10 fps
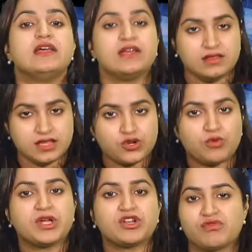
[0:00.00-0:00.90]
In the
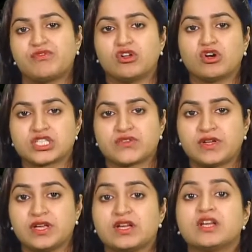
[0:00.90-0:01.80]
domain of
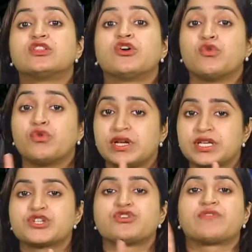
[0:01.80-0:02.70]
philosophy, the
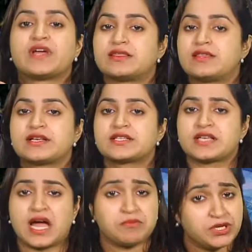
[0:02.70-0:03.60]
origin of ethics
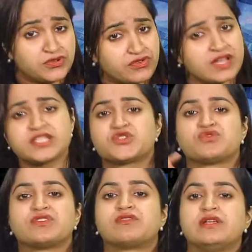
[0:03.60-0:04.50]
can be traced to
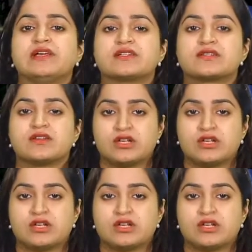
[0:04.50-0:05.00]
the Greeks.